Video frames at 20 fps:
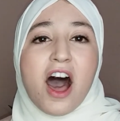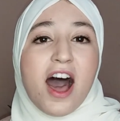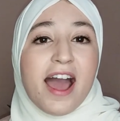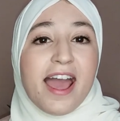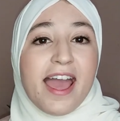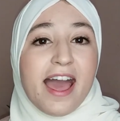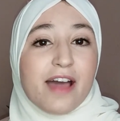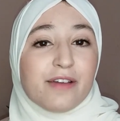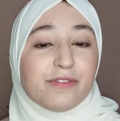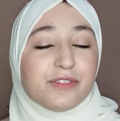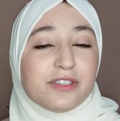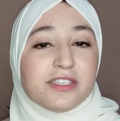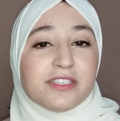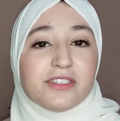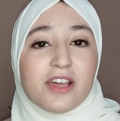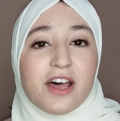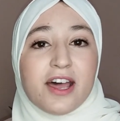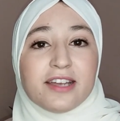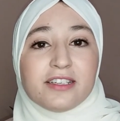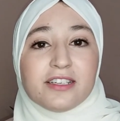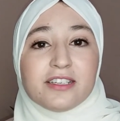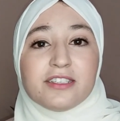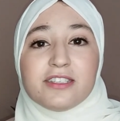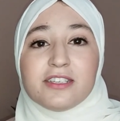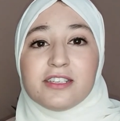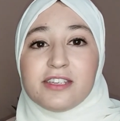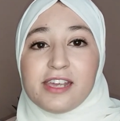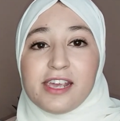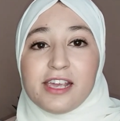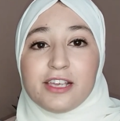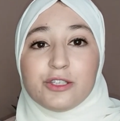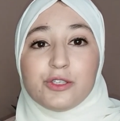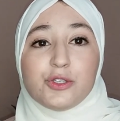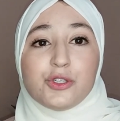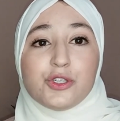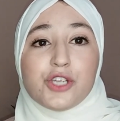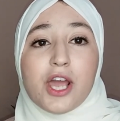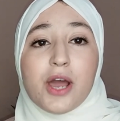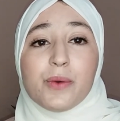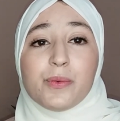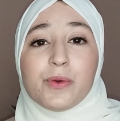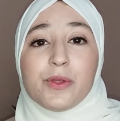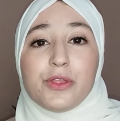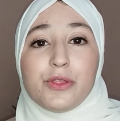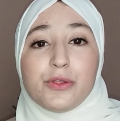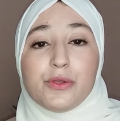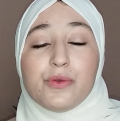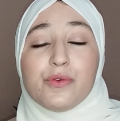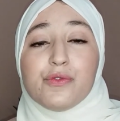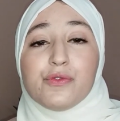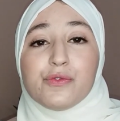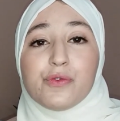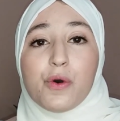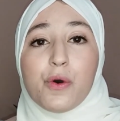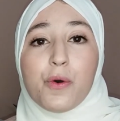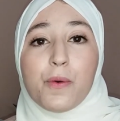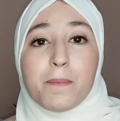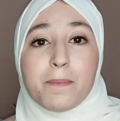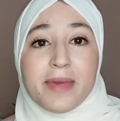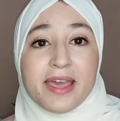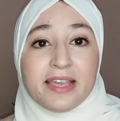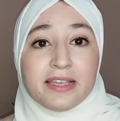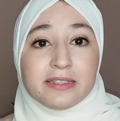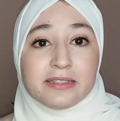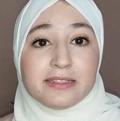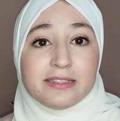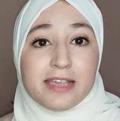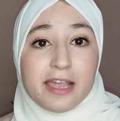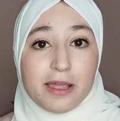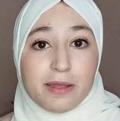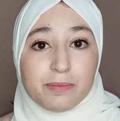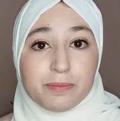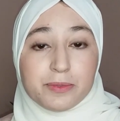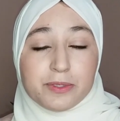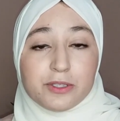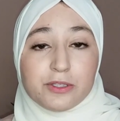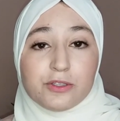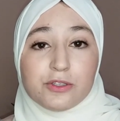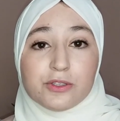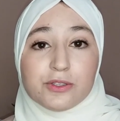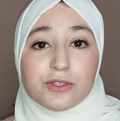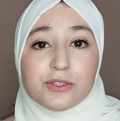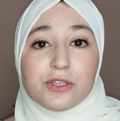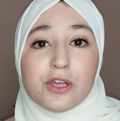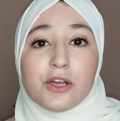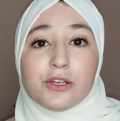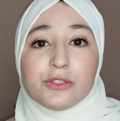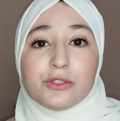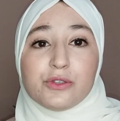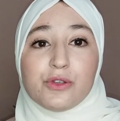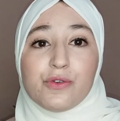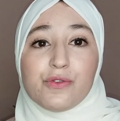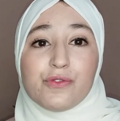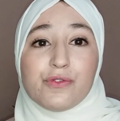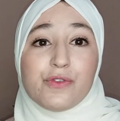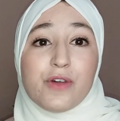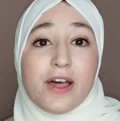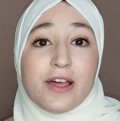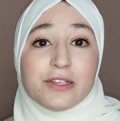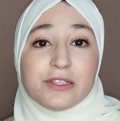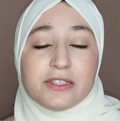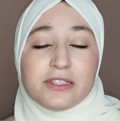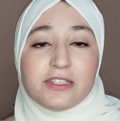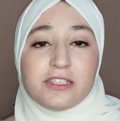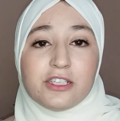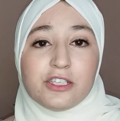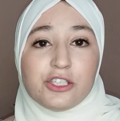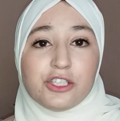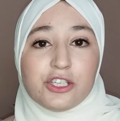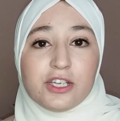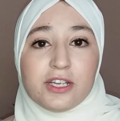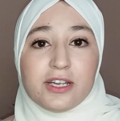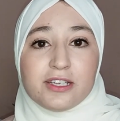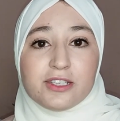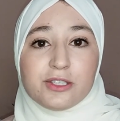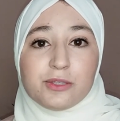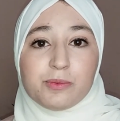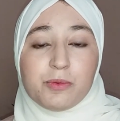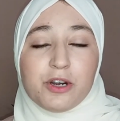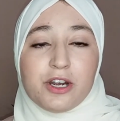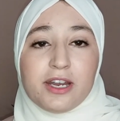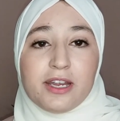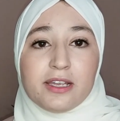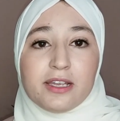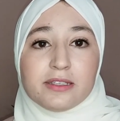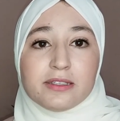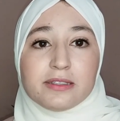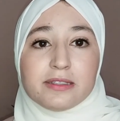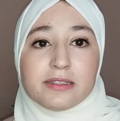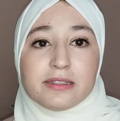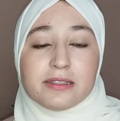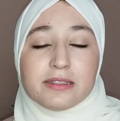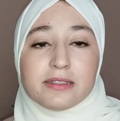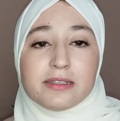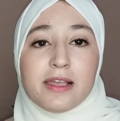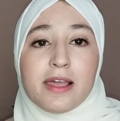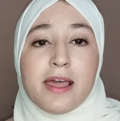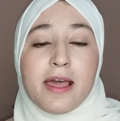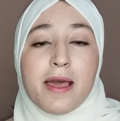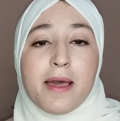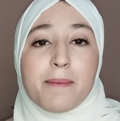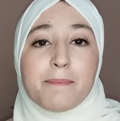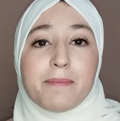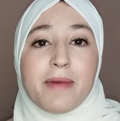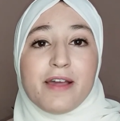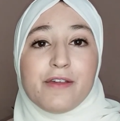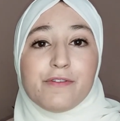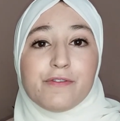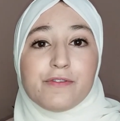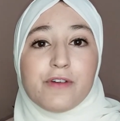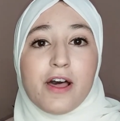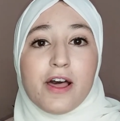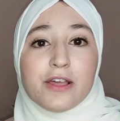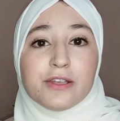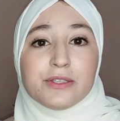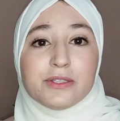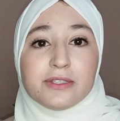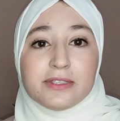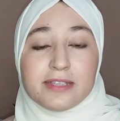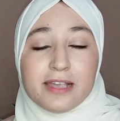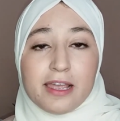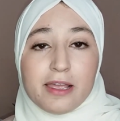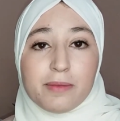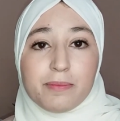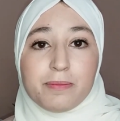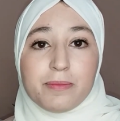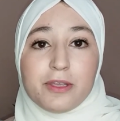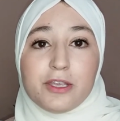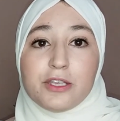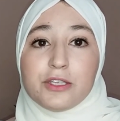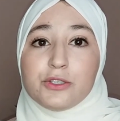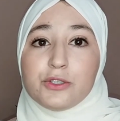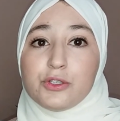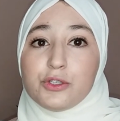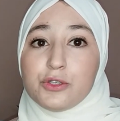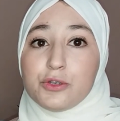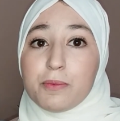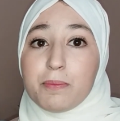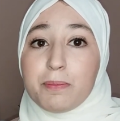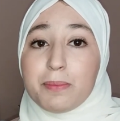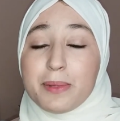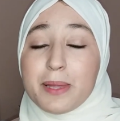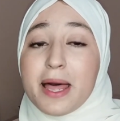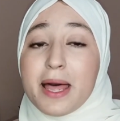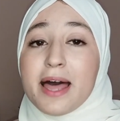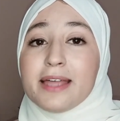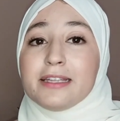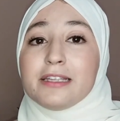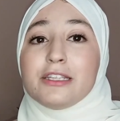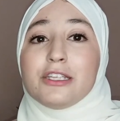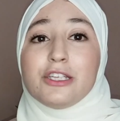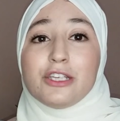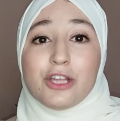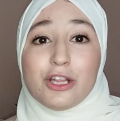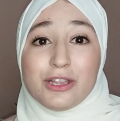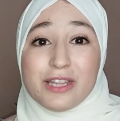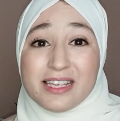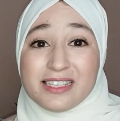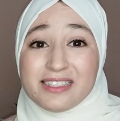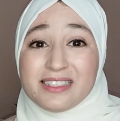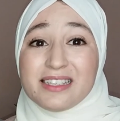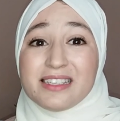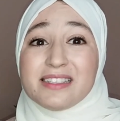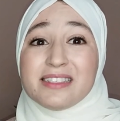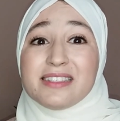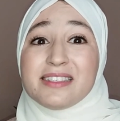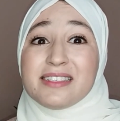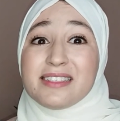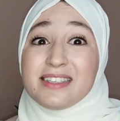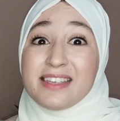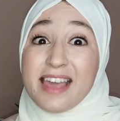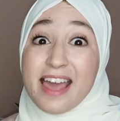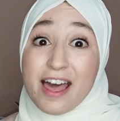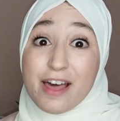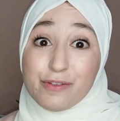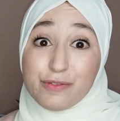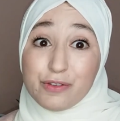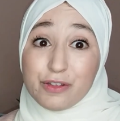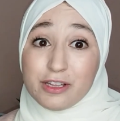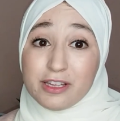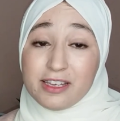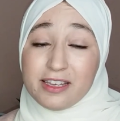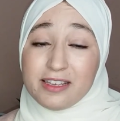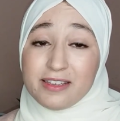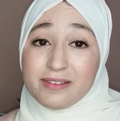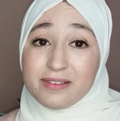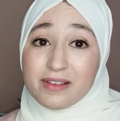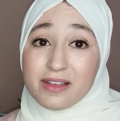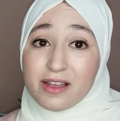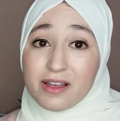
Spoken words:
I have decided today to share with you 4 main tips to start your first teaching experience. My first tip is to plan your lessons carefully.